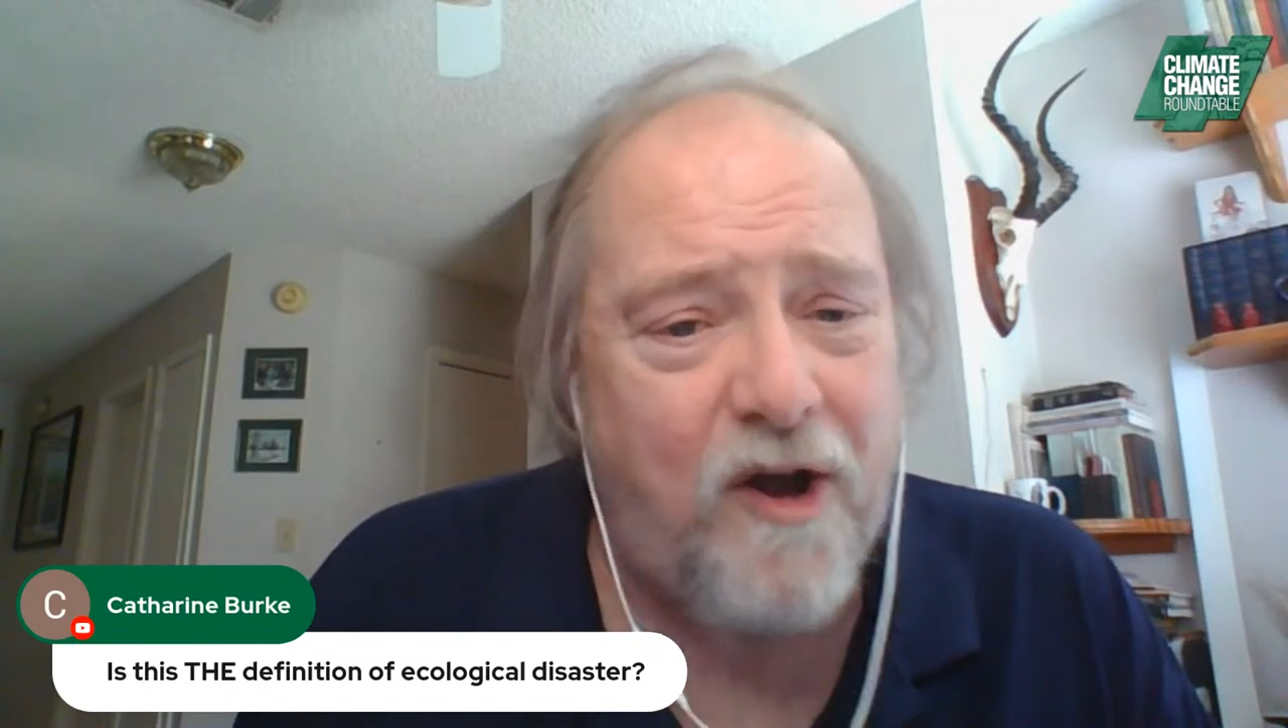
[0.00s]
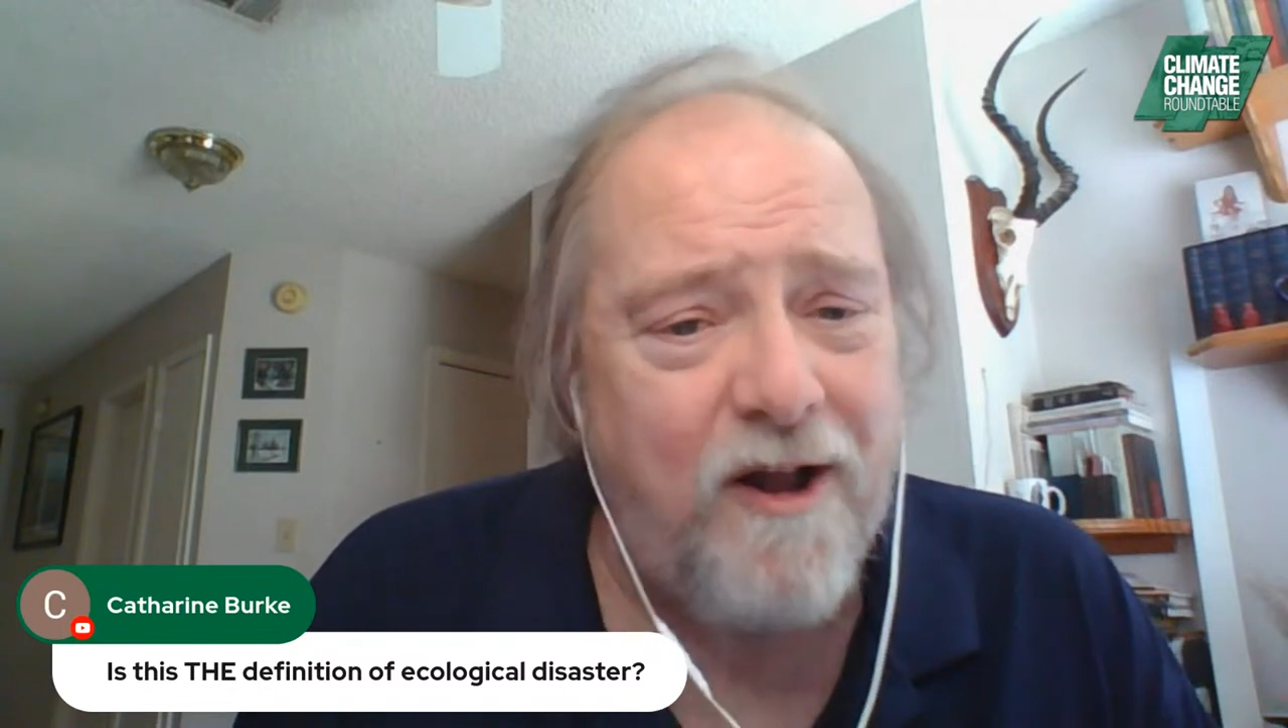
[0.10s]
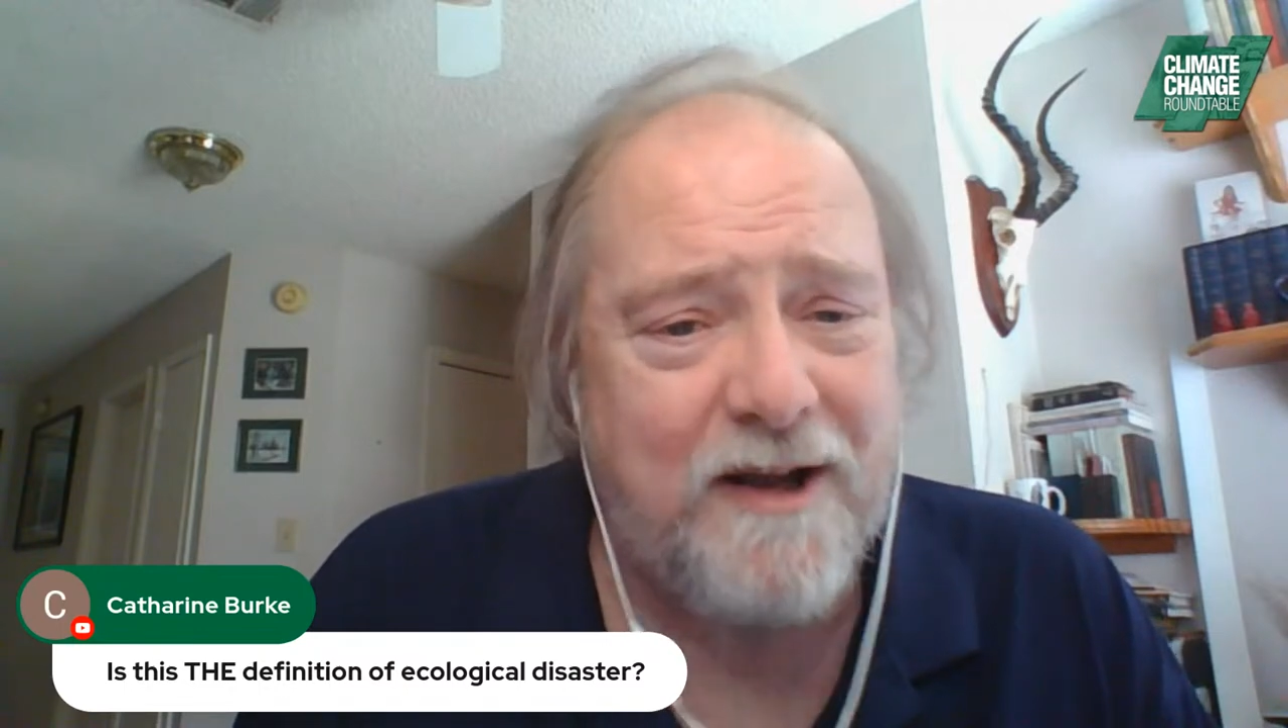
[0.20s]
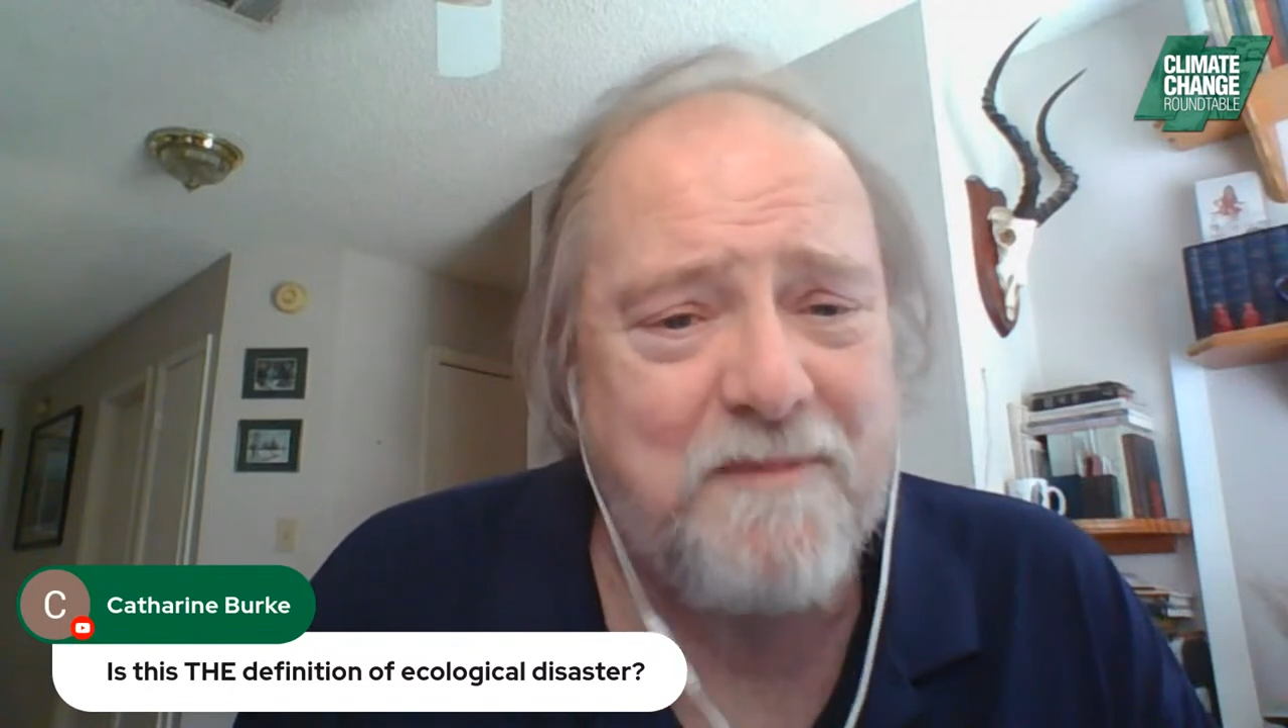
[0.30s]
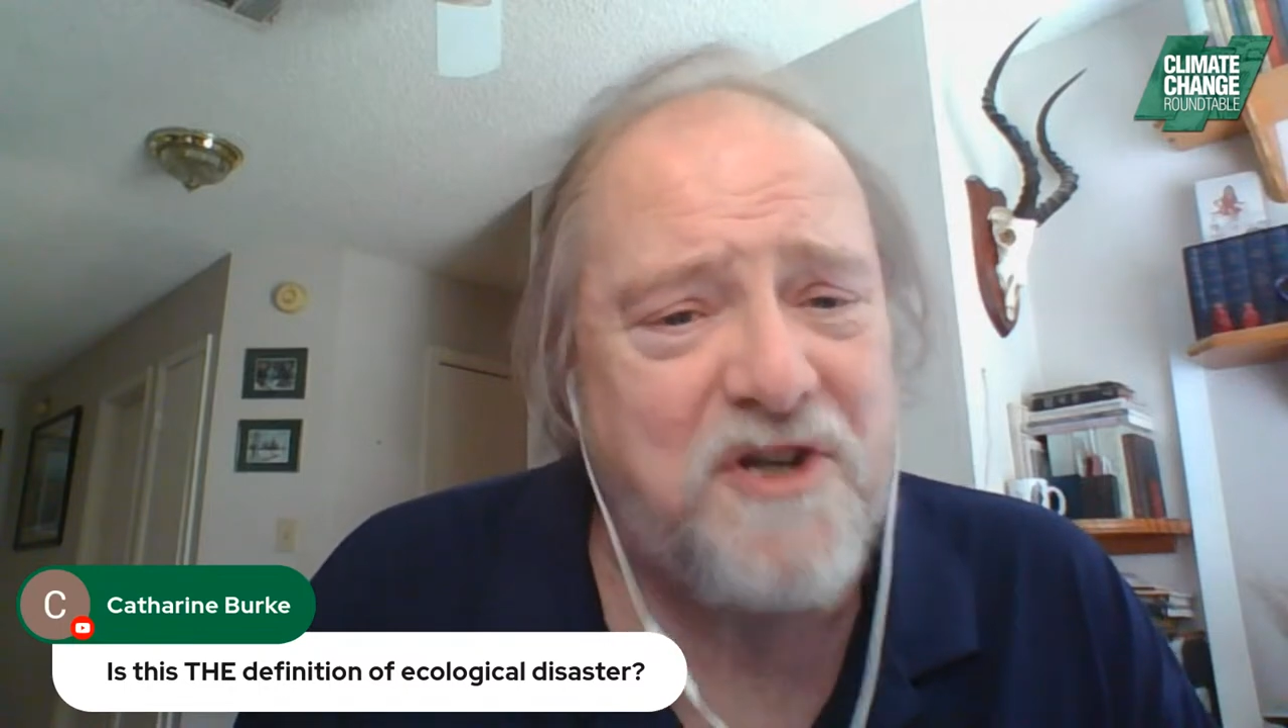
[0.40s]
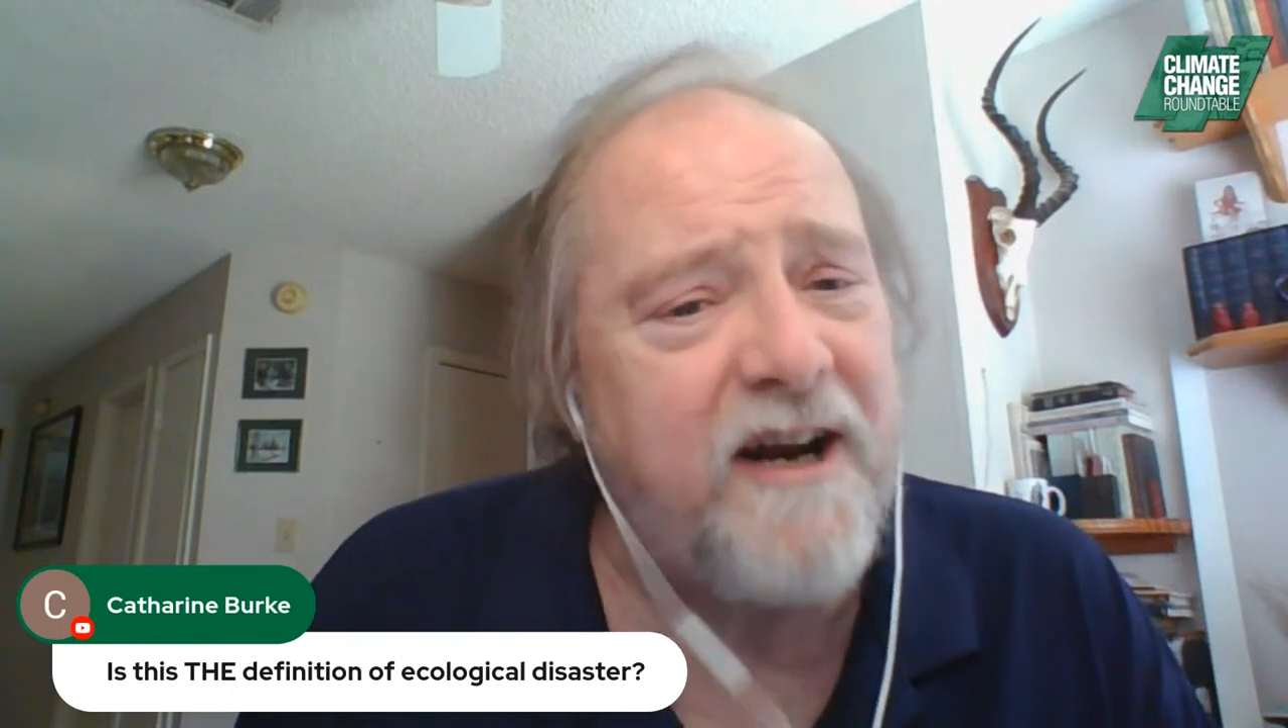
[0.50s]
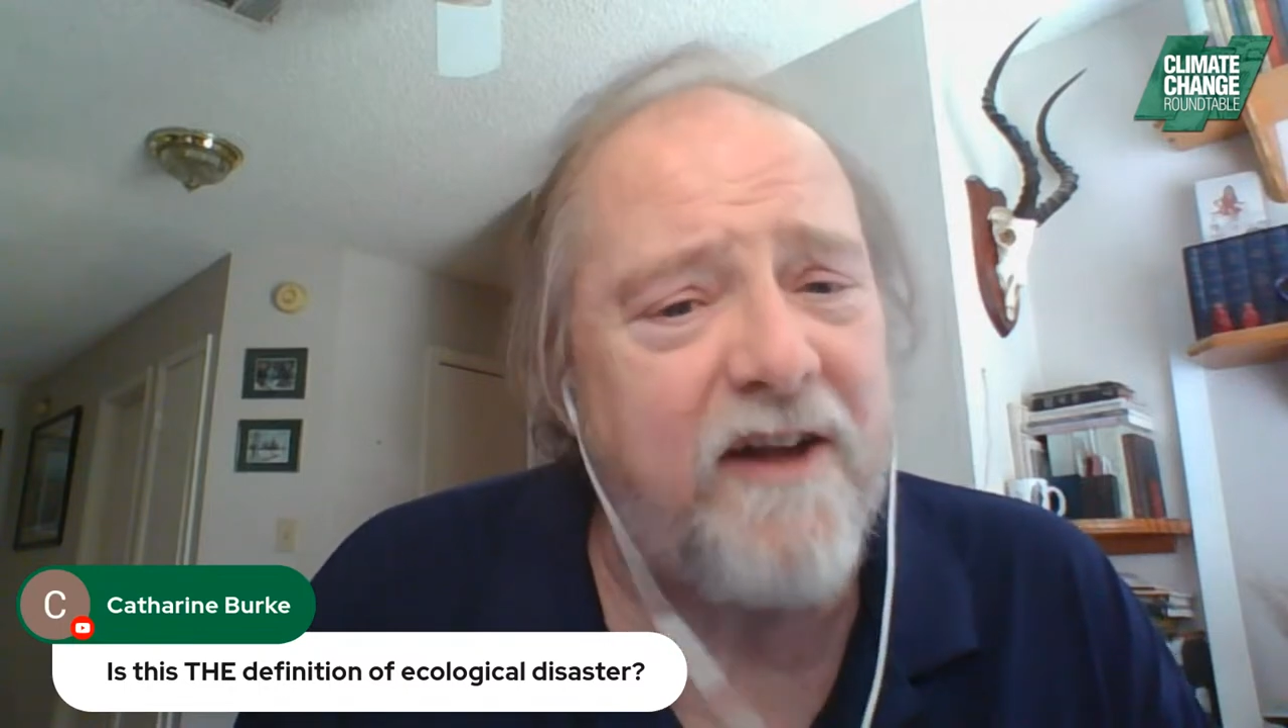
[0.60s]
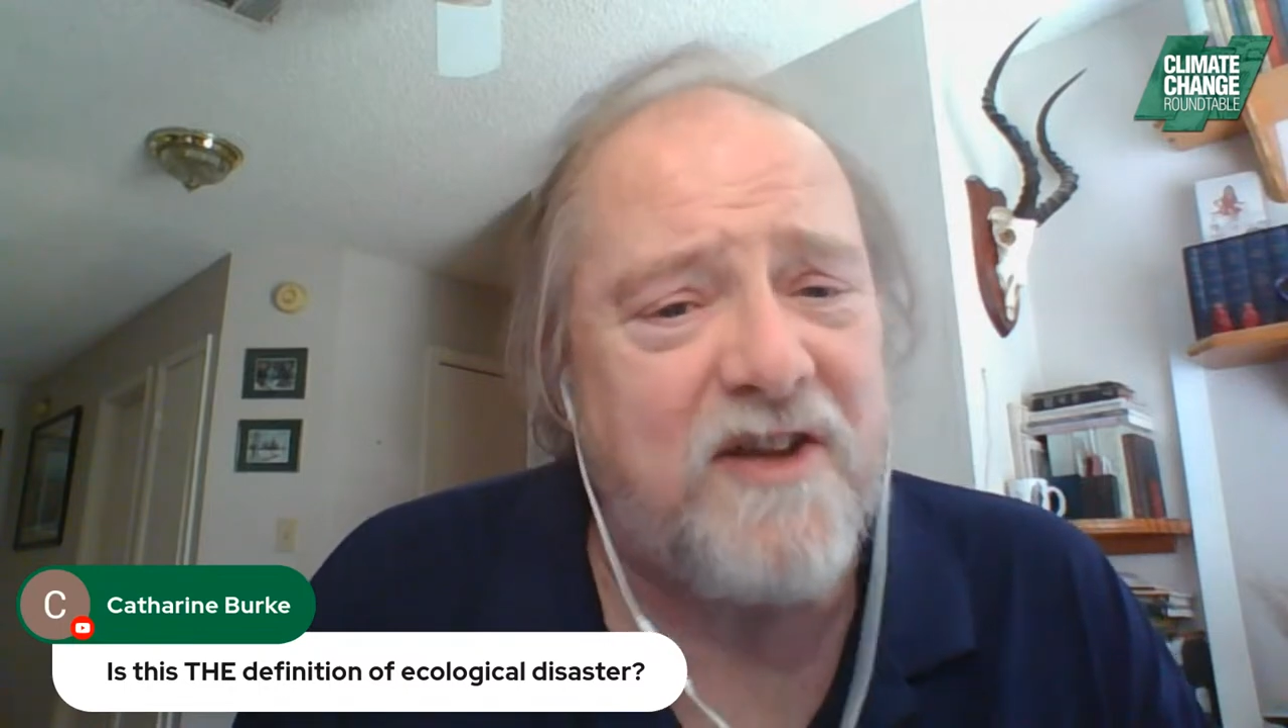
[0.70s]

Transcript: call him Johnny